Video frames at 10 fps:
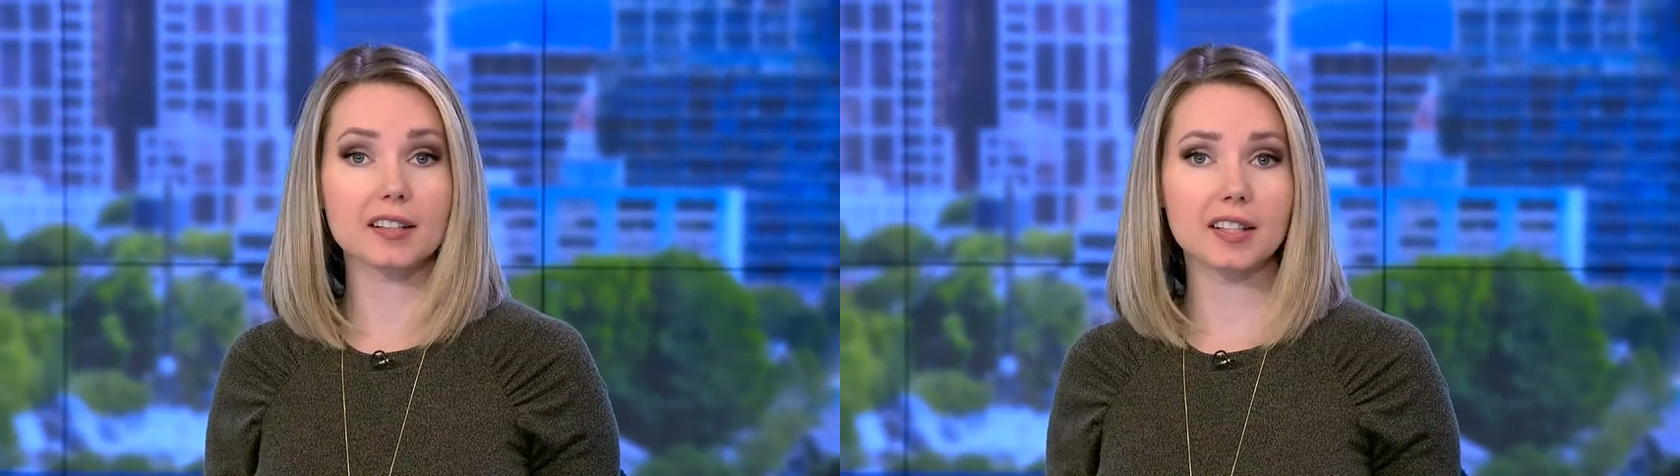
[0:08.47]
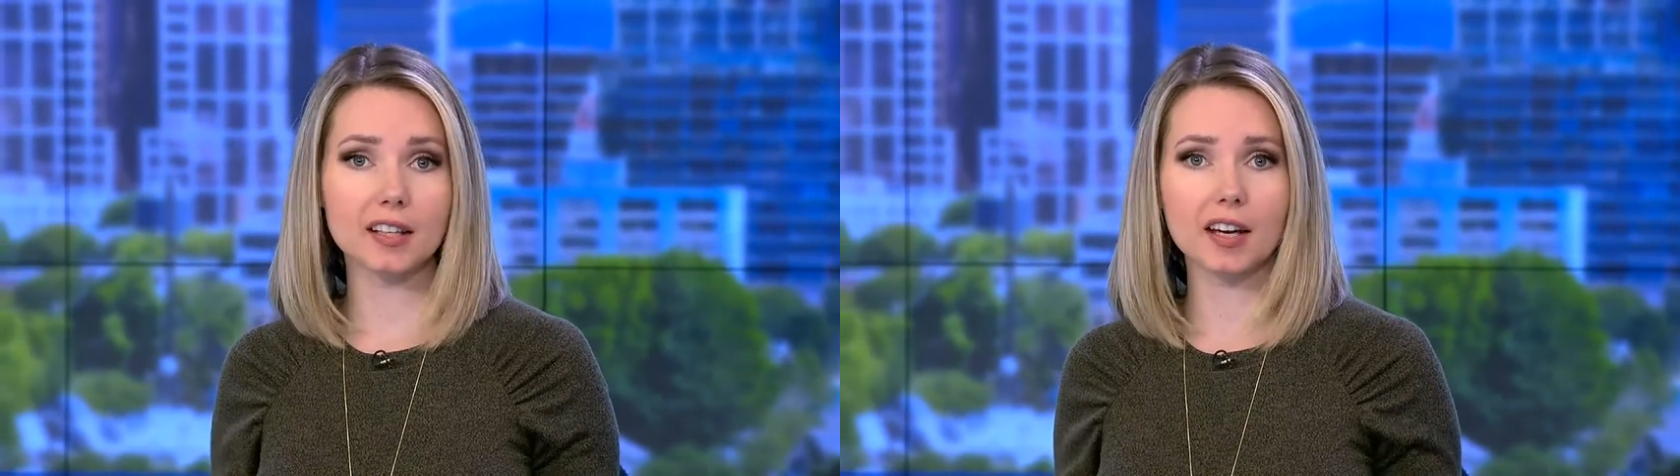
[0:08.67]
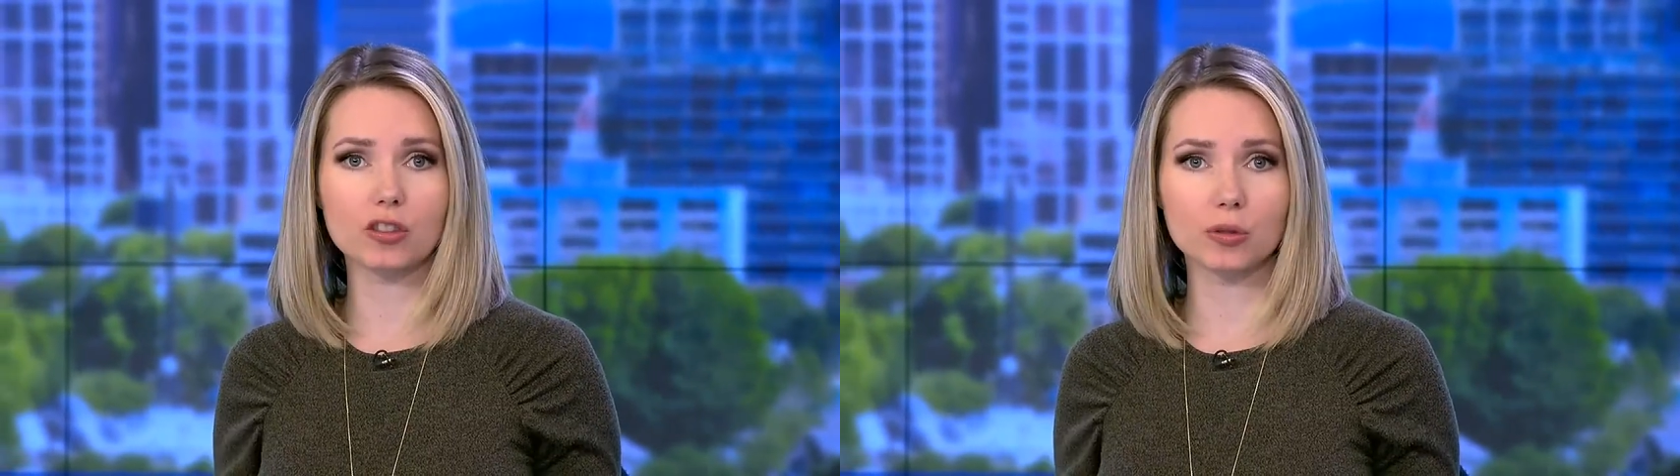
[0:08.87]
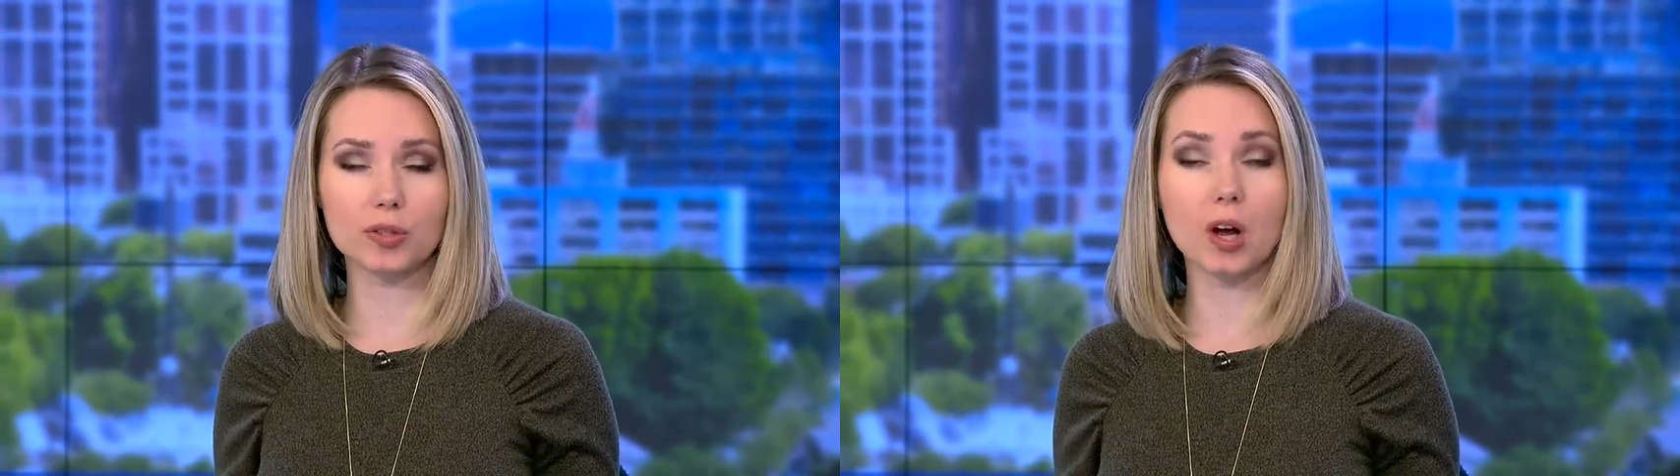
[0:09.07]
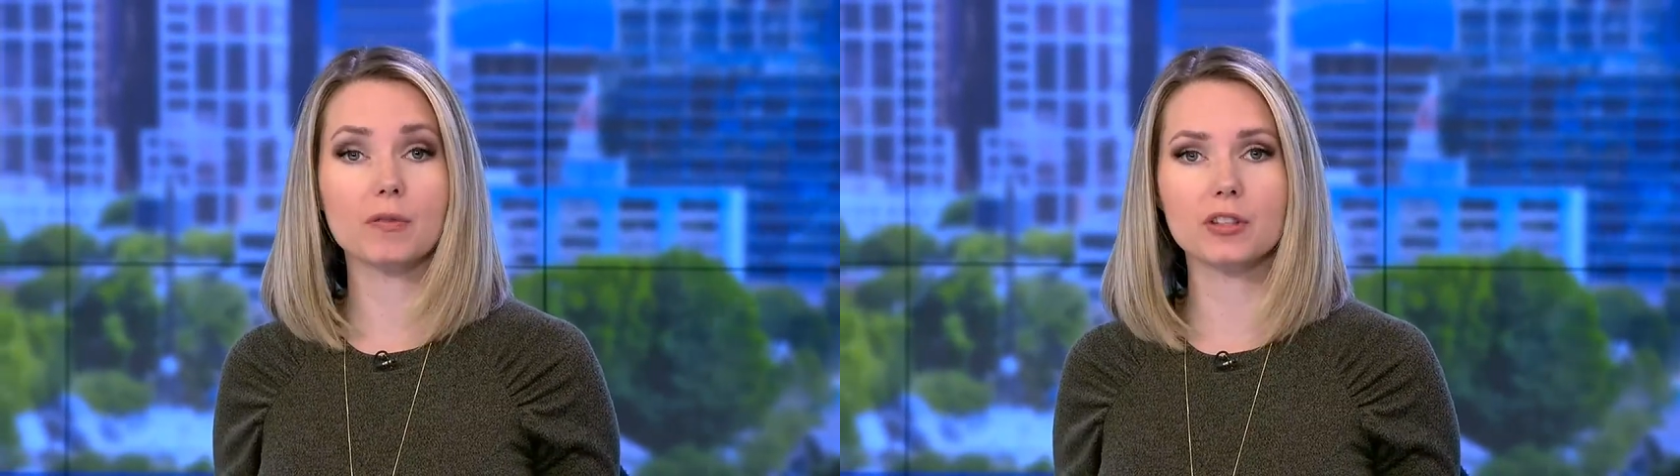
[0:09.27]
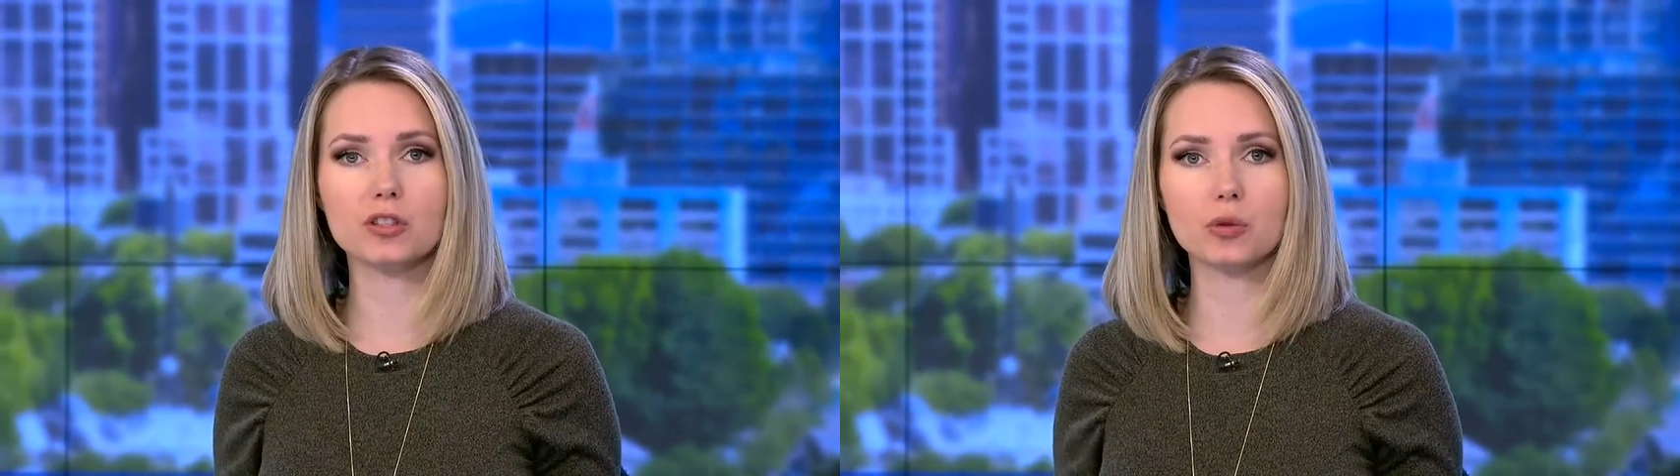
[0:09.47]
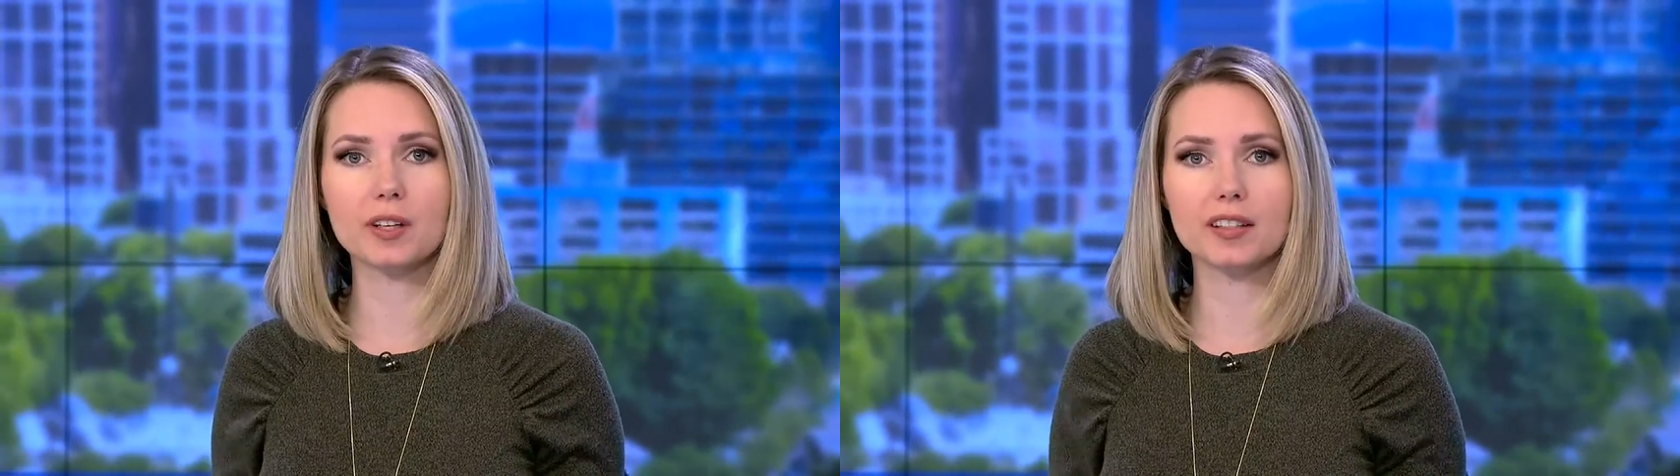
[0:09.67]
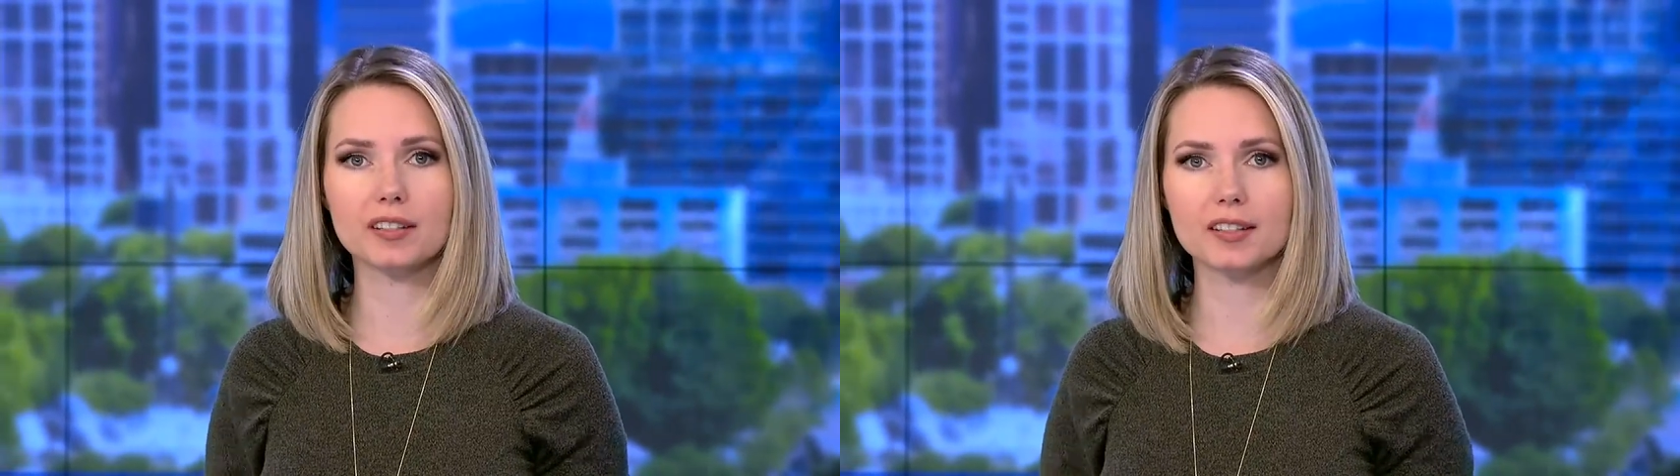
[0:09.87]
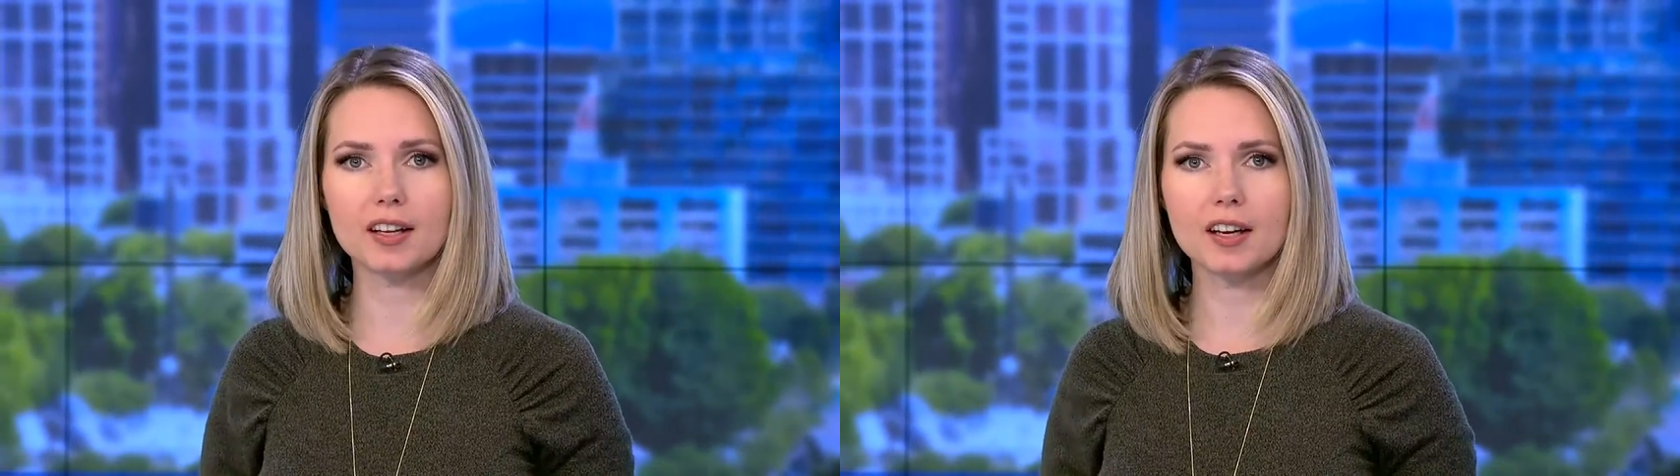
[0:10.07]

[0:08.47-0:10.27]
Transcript: teenagers off the streets.